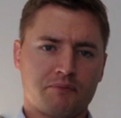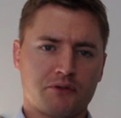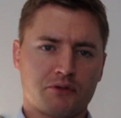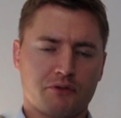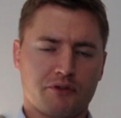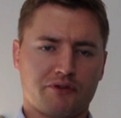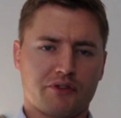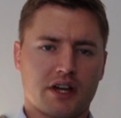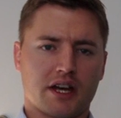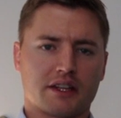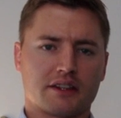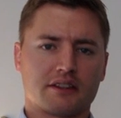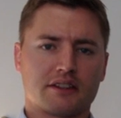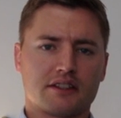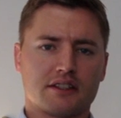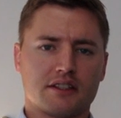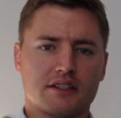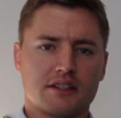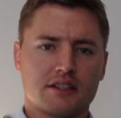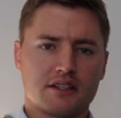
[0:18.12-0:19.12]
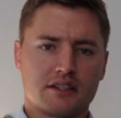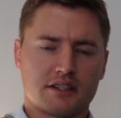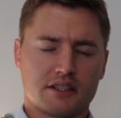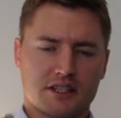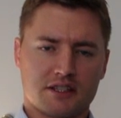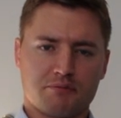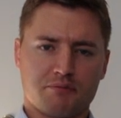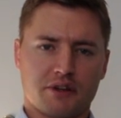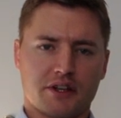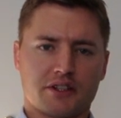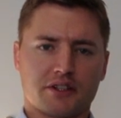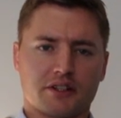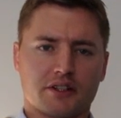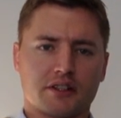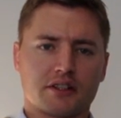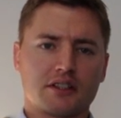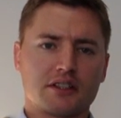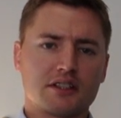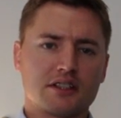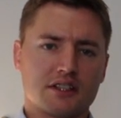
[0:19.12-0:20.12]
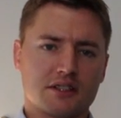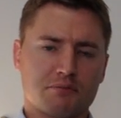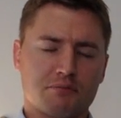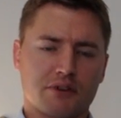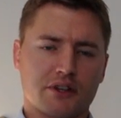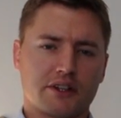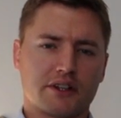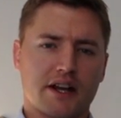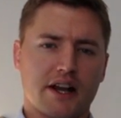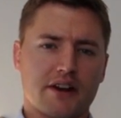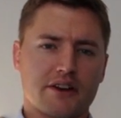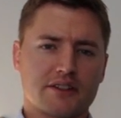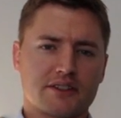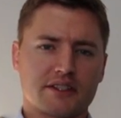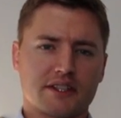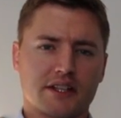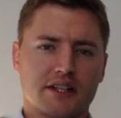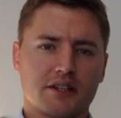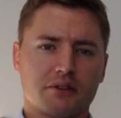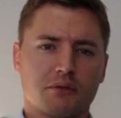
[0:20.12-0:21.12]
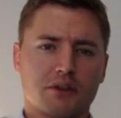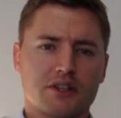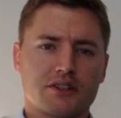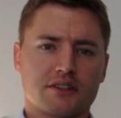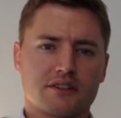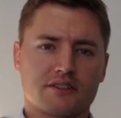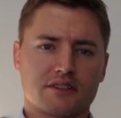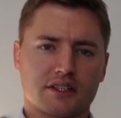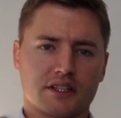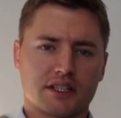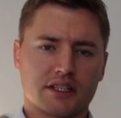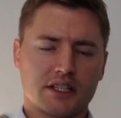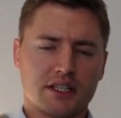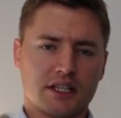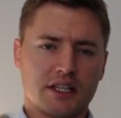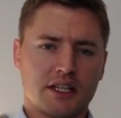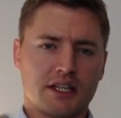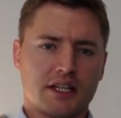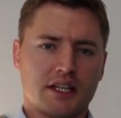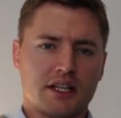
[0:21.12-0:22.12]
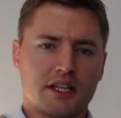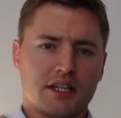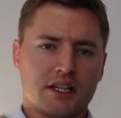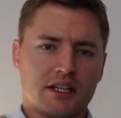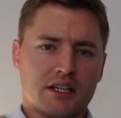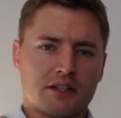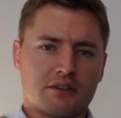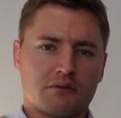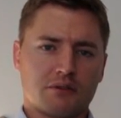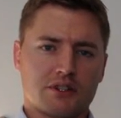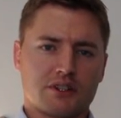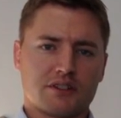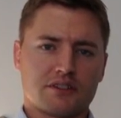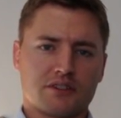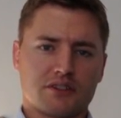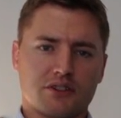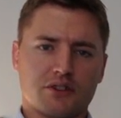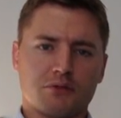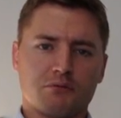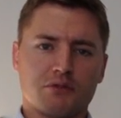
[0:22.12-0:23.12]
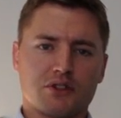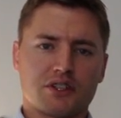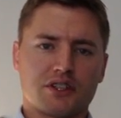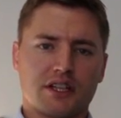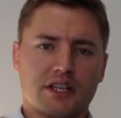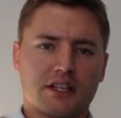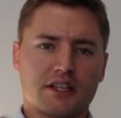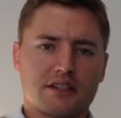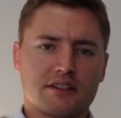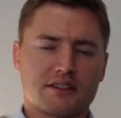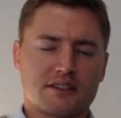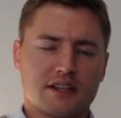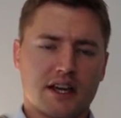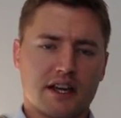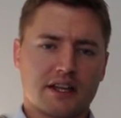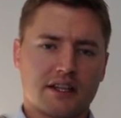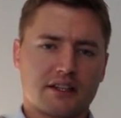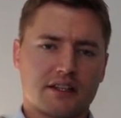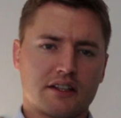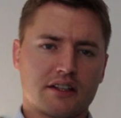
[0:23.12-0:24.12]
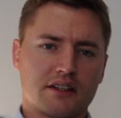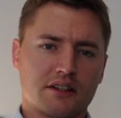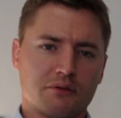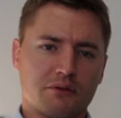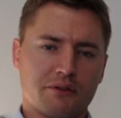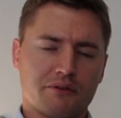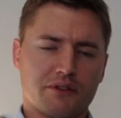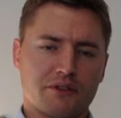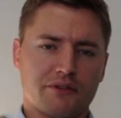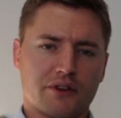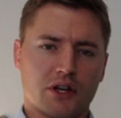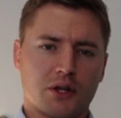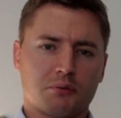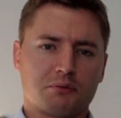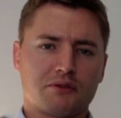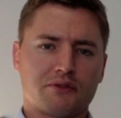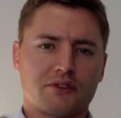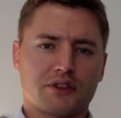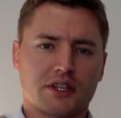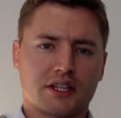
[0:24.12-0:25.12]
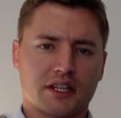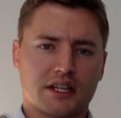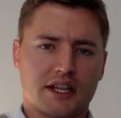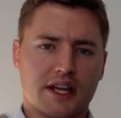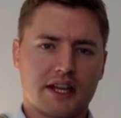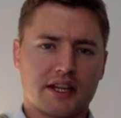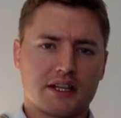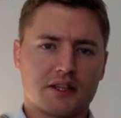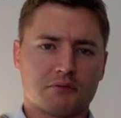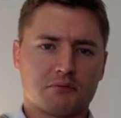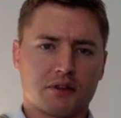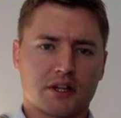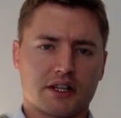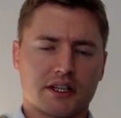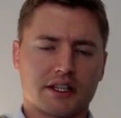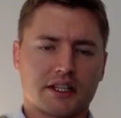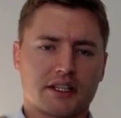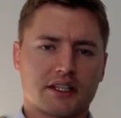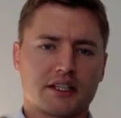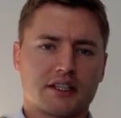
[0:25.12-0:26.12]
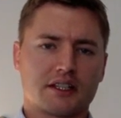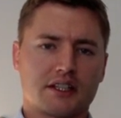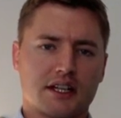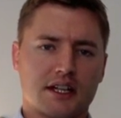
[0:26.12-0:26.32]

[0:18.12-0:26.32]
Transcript: we've got the Sprinter air seeder, which is a new machine designed that we've developed for the Canadian market.